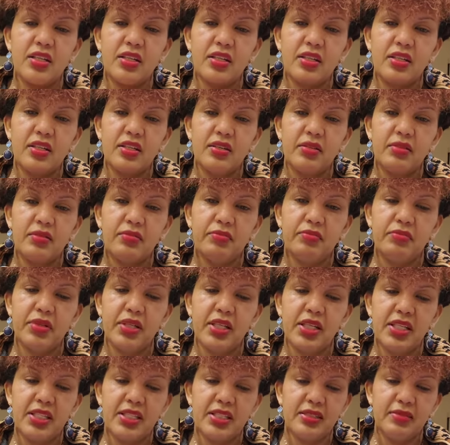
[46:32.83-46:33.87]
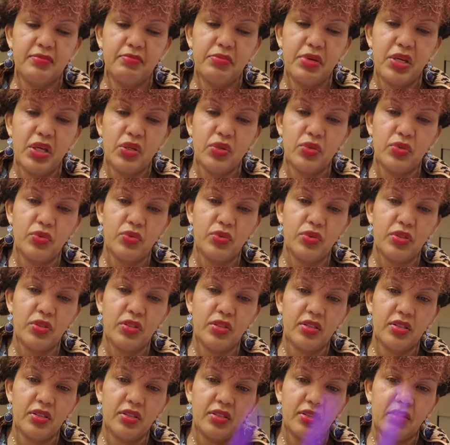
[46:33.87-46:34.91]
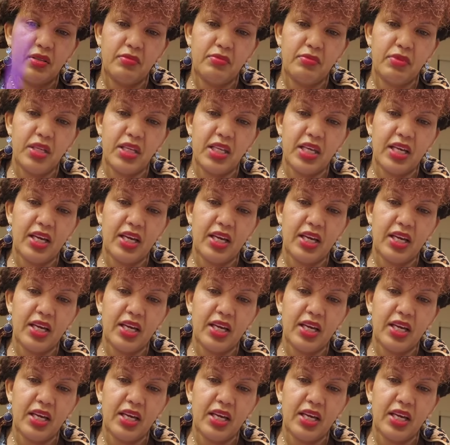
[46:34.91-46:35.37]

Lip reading: share and please belun